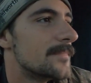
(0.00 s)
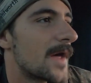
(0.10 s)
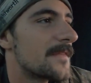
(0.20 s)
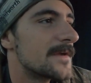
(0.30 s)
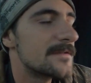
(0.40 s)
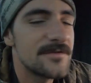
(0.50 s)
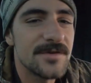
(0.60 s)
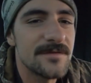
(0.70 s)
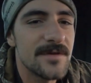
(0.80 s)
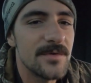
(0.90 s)
I think it's
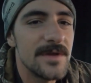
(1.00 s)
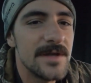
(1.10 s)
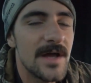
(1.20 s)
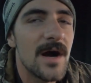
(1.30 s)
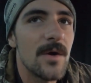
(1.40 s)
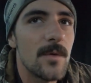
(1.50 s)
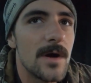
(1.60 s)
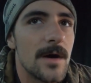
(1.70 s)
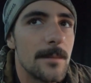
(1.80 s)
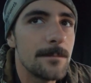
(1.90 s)
just so neat
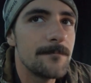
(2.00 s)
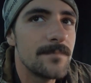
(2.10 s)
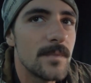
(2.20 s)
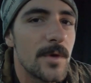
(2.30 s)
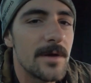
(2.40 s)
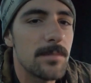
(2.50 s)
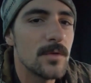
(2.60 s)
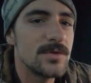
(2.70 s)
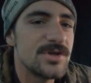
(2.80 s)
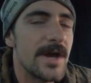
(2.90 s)
how when a
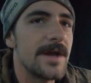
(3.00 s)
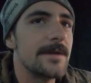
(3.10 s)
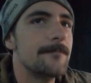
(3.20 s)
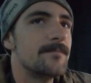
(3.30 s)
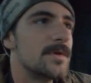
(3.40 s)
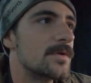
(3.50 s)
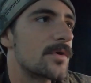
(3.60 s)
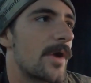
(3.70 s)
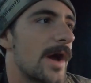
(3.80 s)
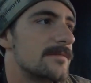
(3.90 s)
blue jay, you know,
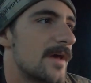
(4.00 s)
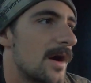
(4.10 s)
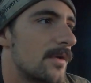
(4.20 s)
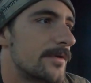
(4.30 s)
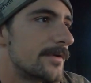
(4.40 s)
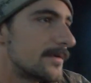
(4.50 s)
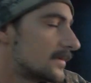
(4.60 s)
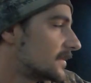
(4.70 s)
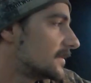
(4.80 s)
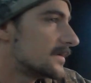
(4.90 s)
cries out or
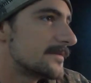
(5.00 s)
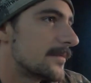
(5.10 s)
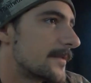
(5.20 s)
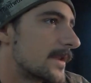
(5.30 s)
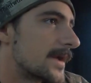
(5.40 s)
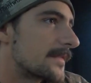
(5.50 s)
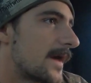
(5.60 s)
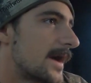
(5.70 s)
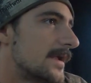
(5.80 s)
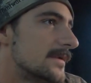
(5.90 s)
something like
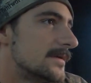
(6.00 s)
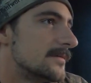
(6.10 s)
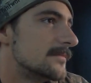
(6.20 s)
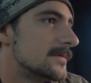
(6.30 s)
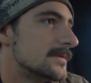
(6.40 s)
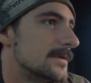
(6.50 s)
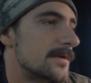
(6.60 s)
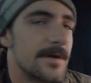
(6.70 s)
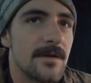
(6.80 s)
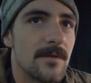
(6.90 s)
that, you
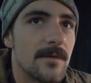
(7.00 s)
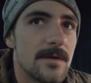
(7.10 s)
know, it'll